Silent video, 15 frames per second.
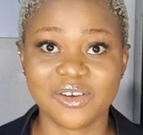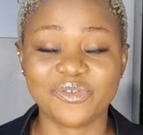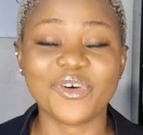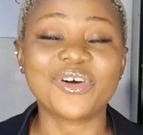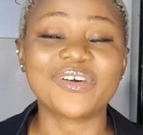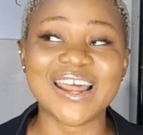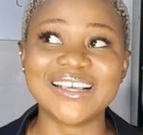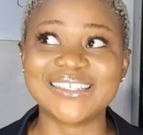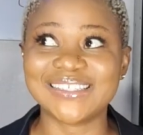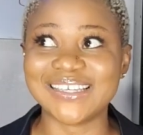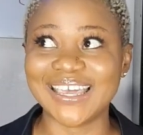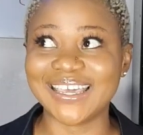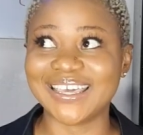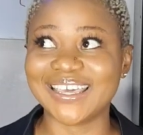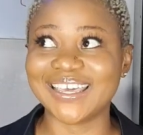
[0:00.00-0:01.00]
for Christ's
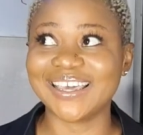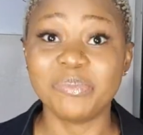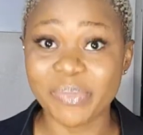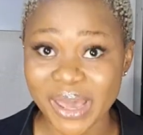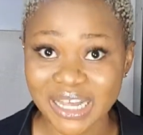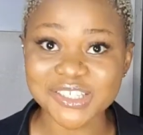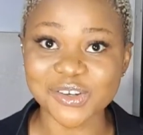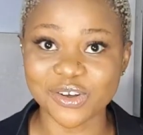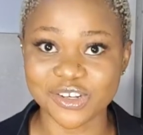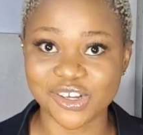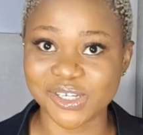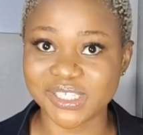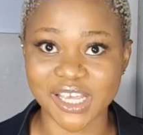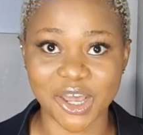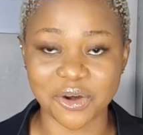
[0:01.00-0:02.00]
sake, bet on
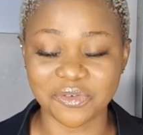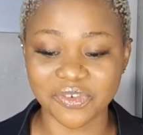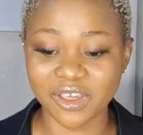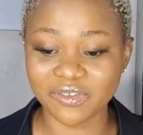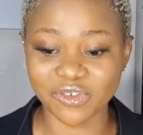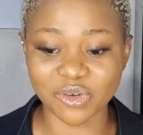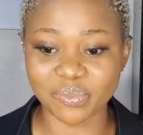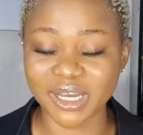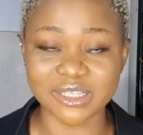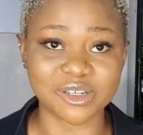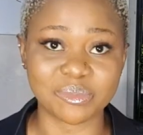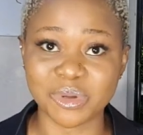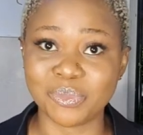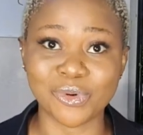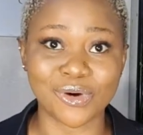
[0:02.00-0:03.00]
yourself. If you bet
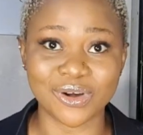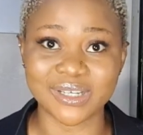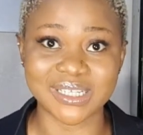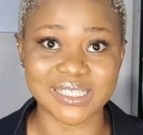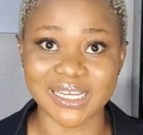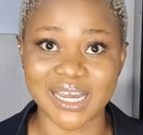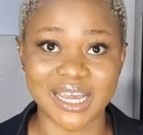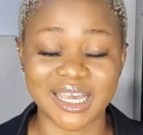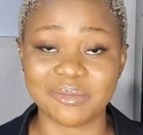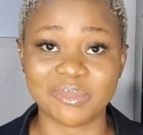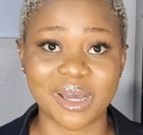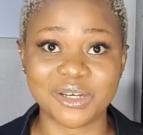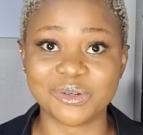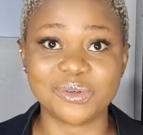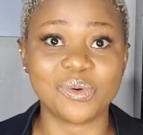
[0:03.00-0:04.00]
on people all the time,
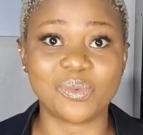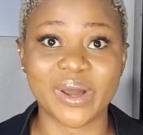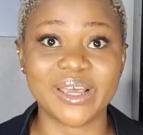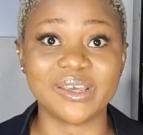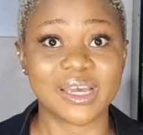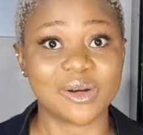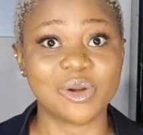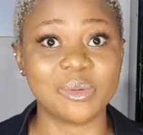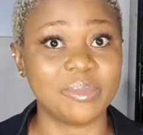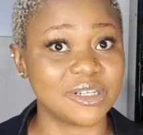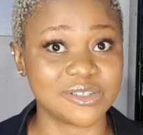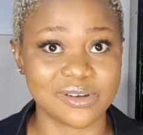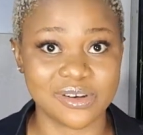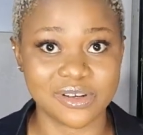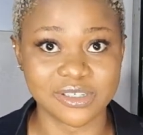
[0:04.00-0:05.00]
I don't know why you cannot bet
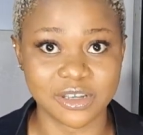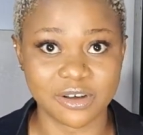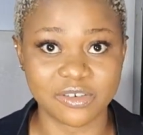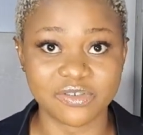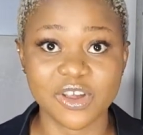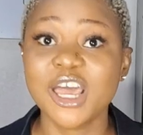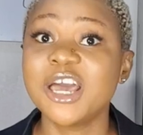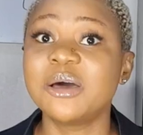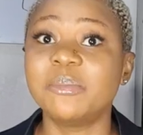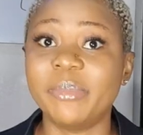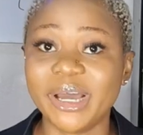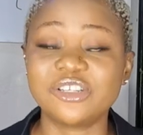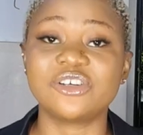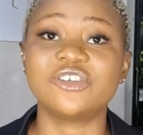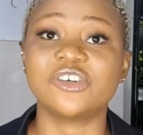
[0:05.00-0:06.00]
on yourself.
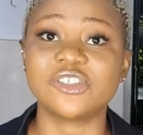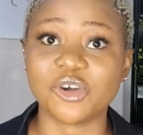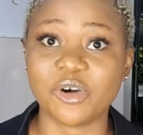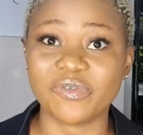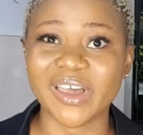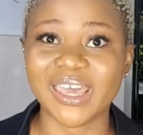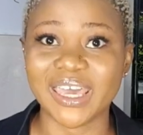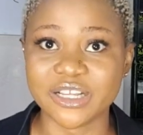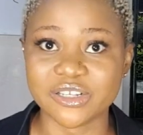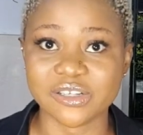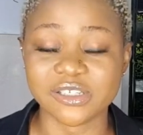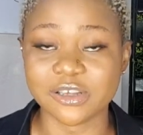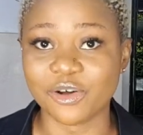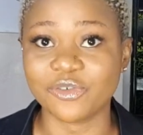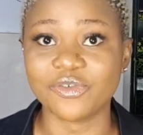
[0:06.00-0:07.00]
Bet on yourself and get
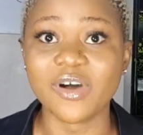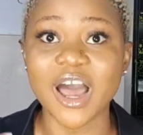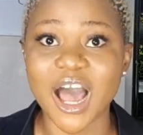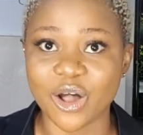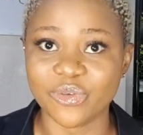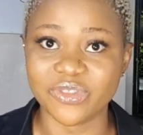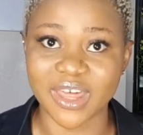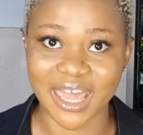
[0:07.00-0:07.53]
yourself out